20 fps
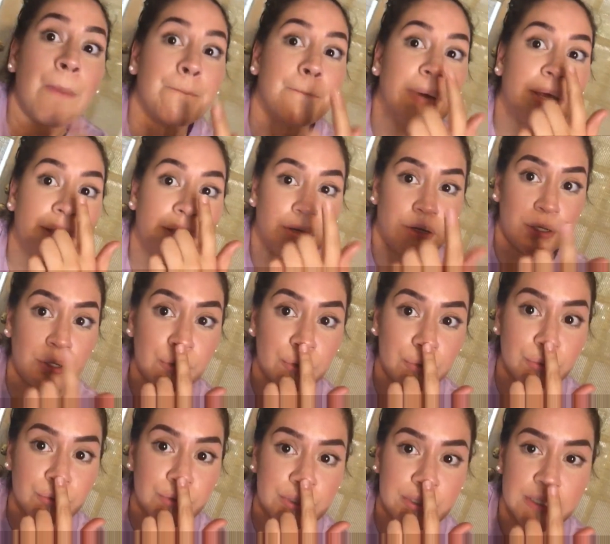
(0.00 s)
my
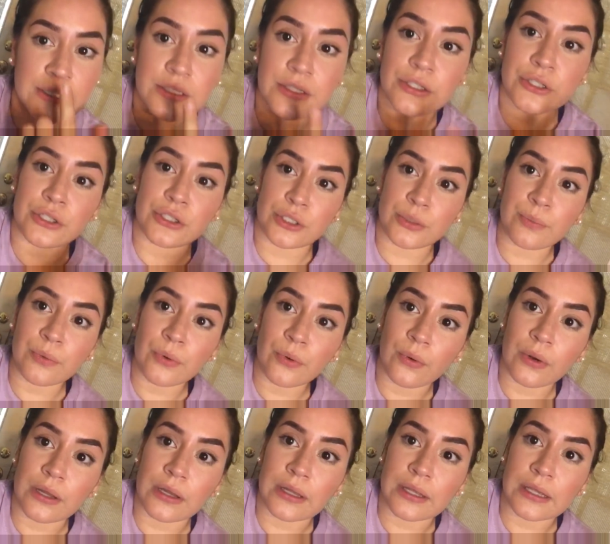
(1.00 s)
nose is super
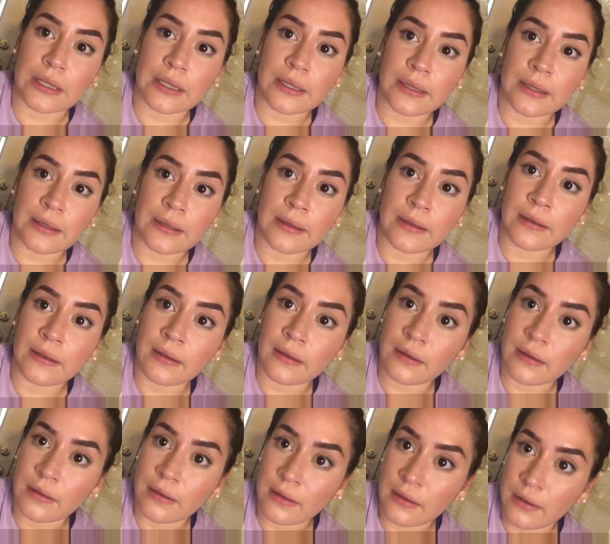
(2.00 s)
oily,
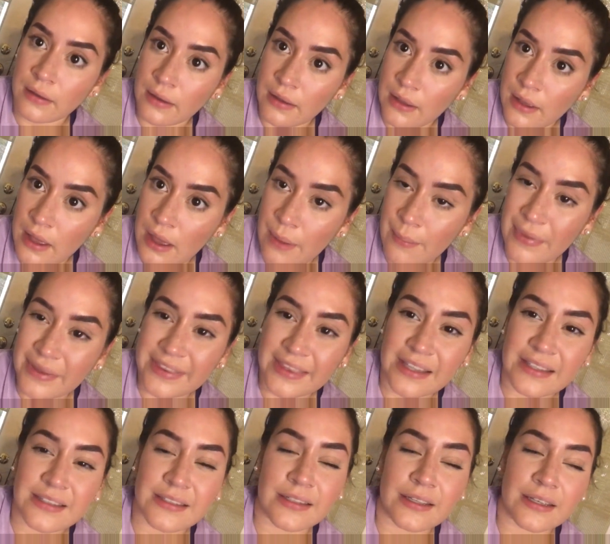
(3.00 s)
but
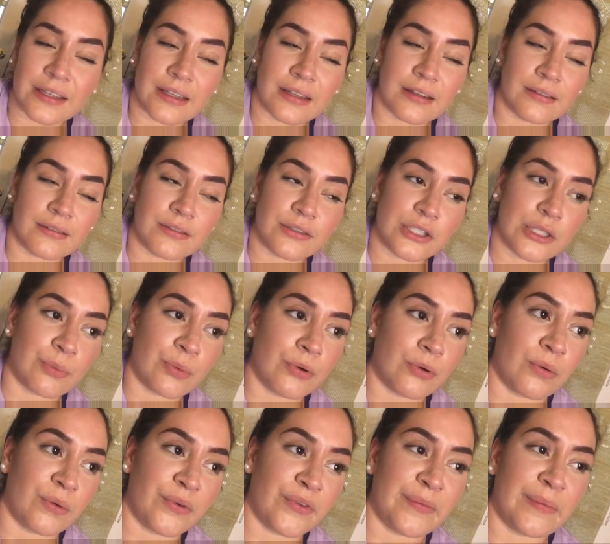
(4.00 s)
that's like super
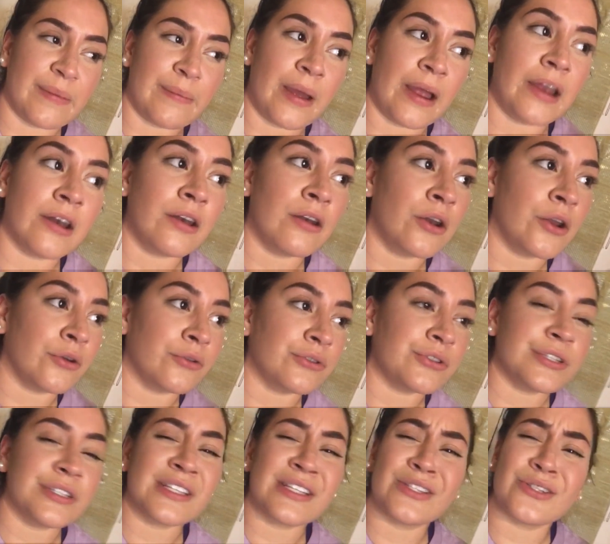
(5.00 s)
normal for me. My nose
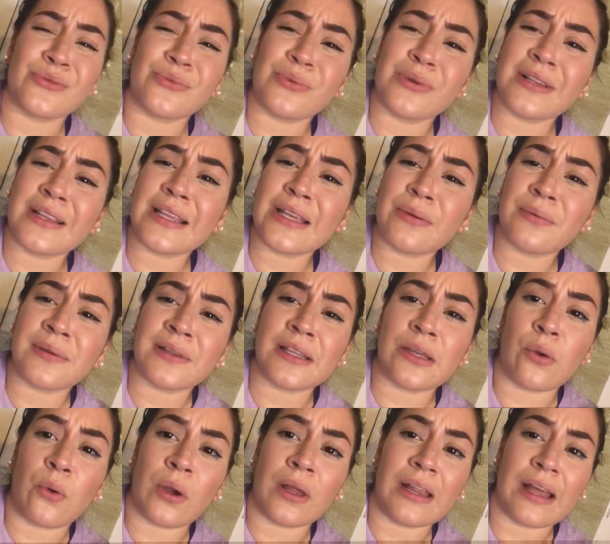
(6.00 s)
just gets really
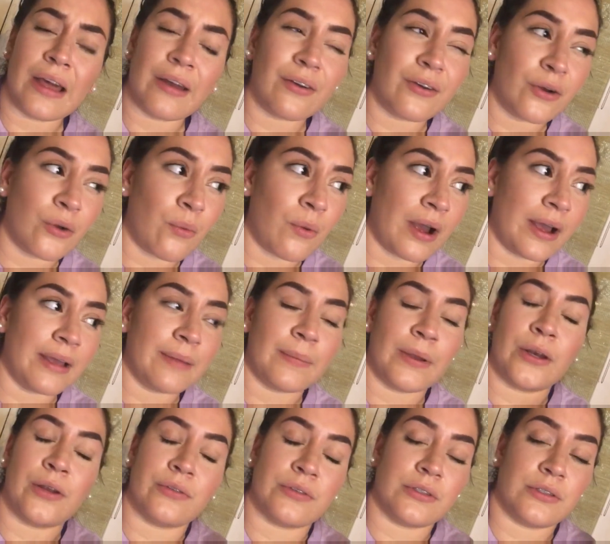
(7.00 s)
oily. I don't know why.
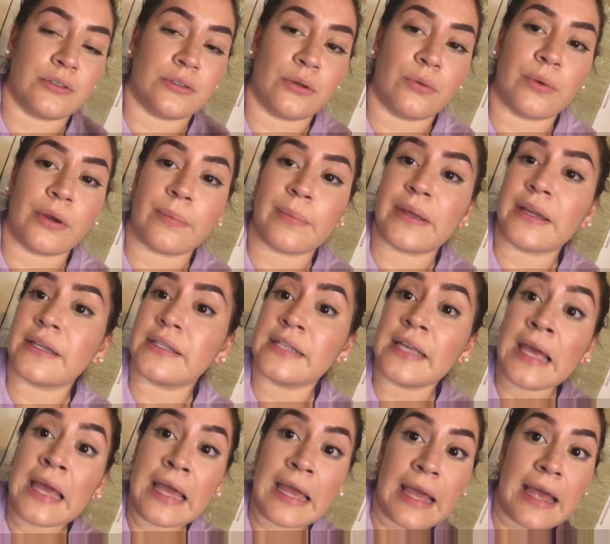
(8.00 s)
My nose is so weird because
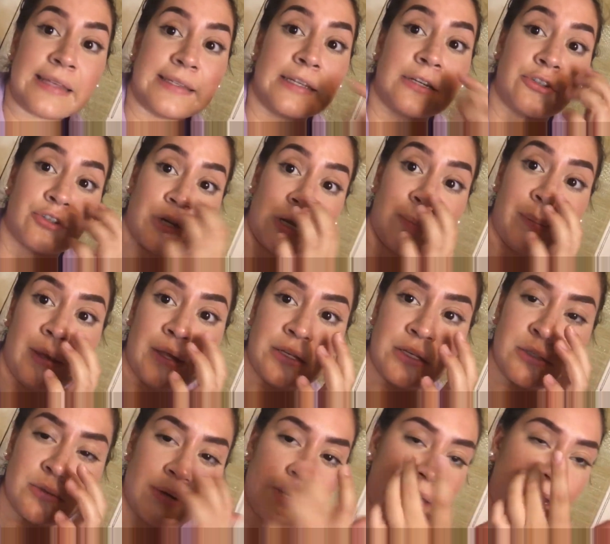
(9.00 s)
it has like dry
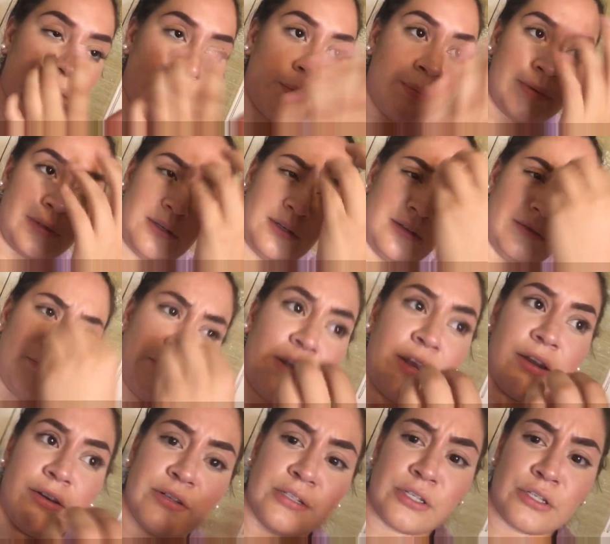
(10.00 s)
patches right here, but then my
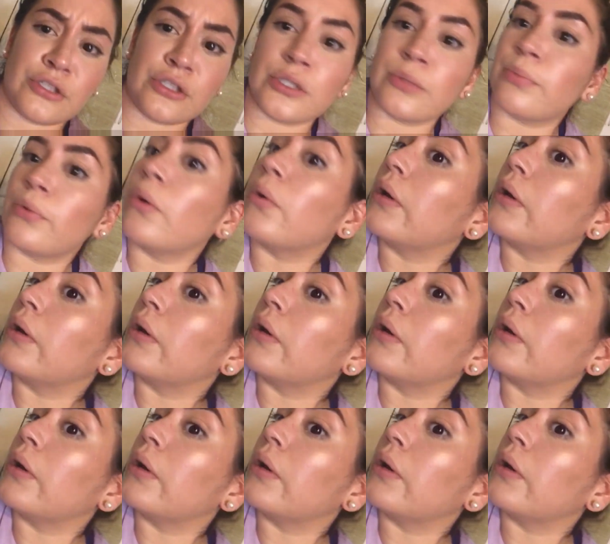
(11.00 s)
hair is like super